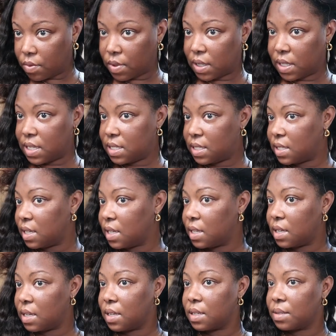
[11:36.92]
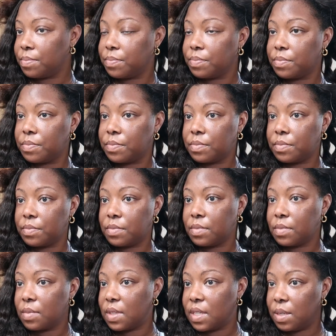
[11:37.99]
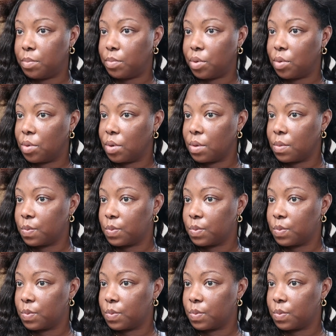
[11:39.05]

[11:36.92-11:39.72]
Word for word: release it, then pull.